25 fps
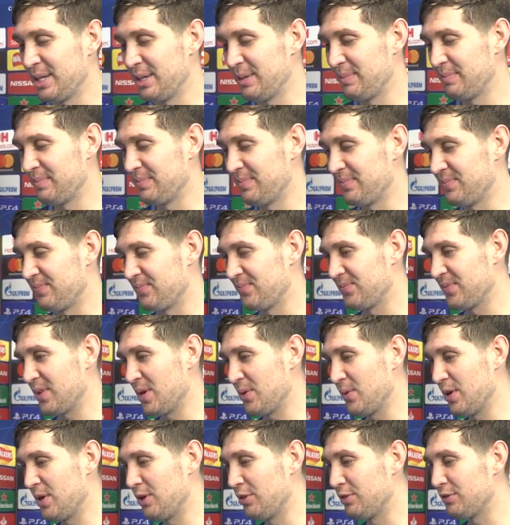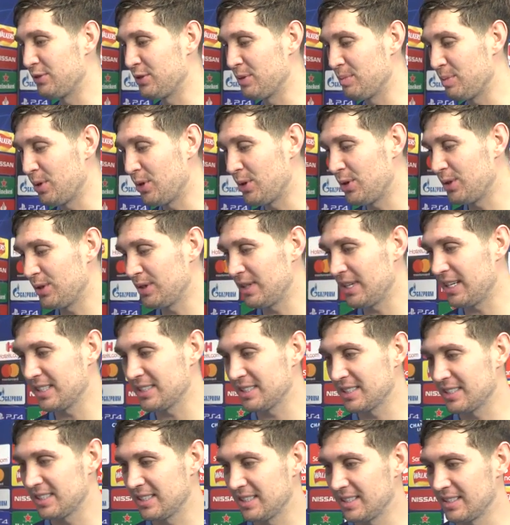Um, I went up for a ball
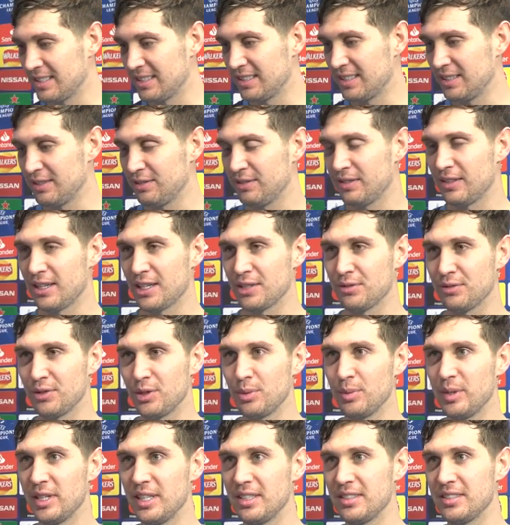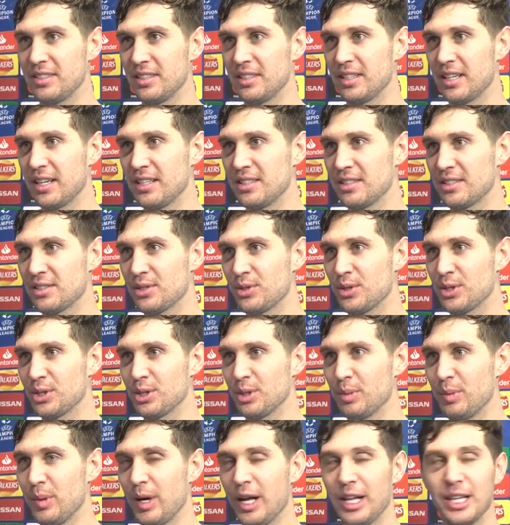last uh, last few minutes against
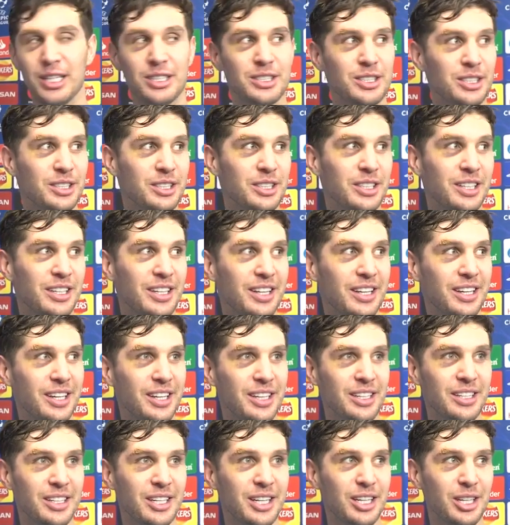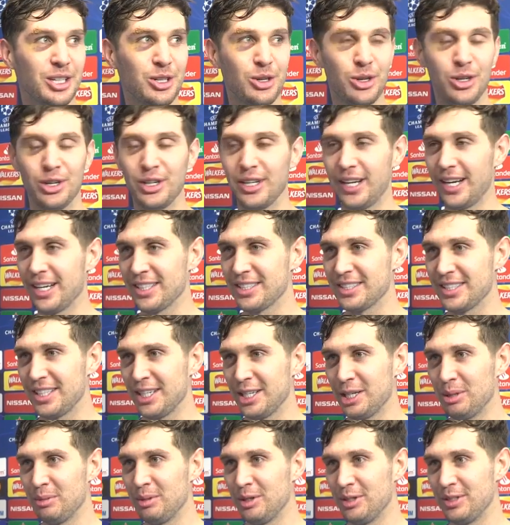Crystal Palace and yeah, caught a nasty
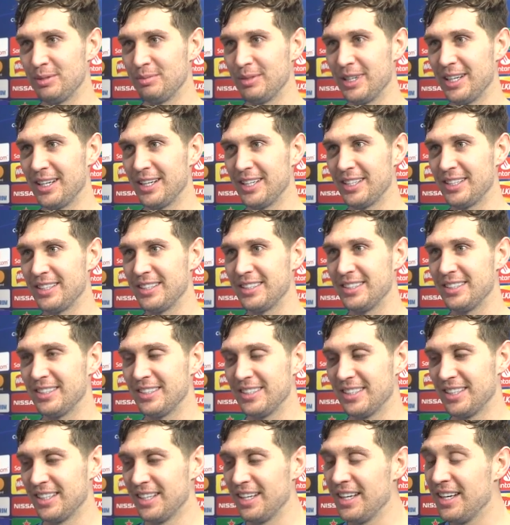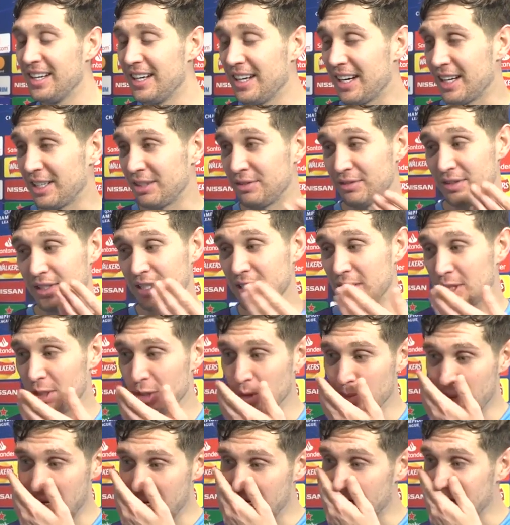elbow in my eye and I didn't think it would
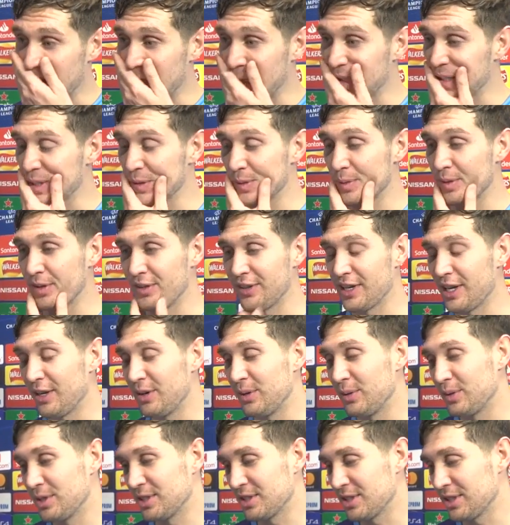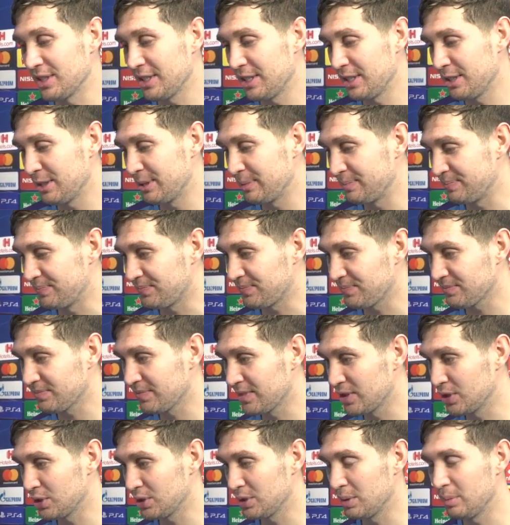come out like this. To be fair, it was um,
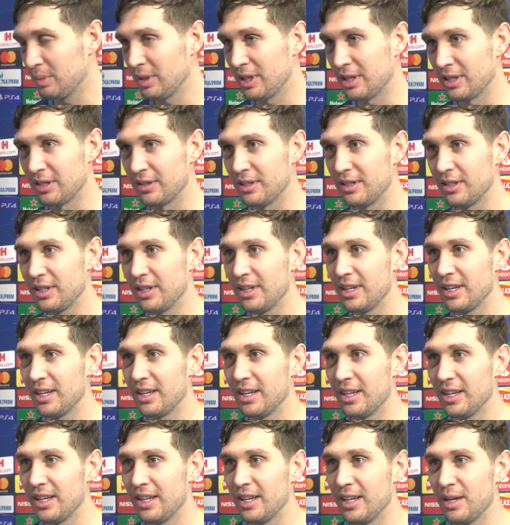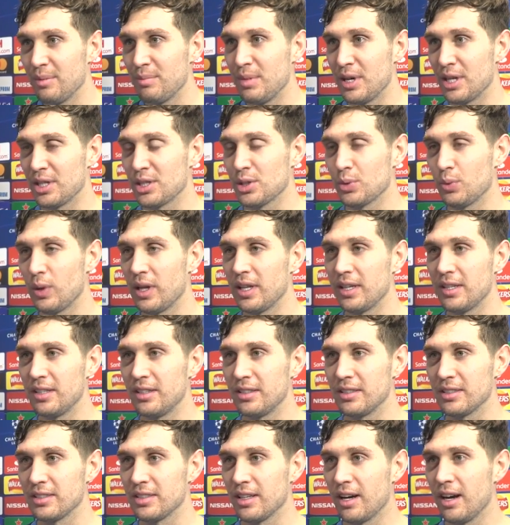just a bit of bit of swelling at
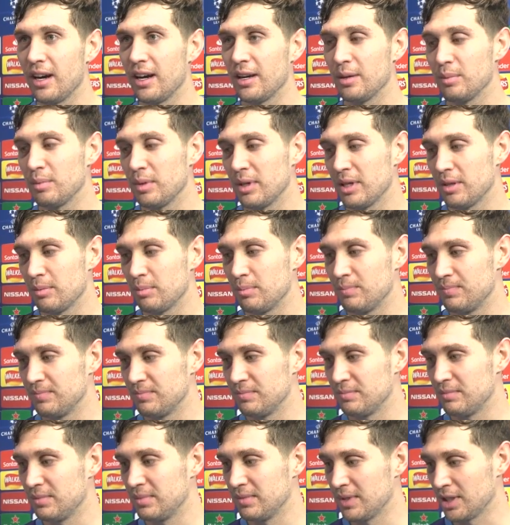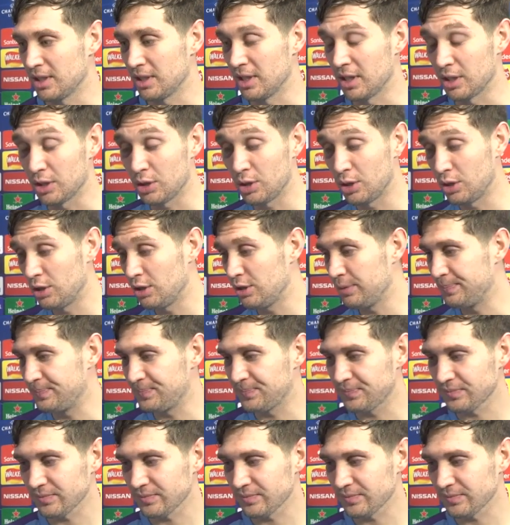the start, a bit of, a, a cut.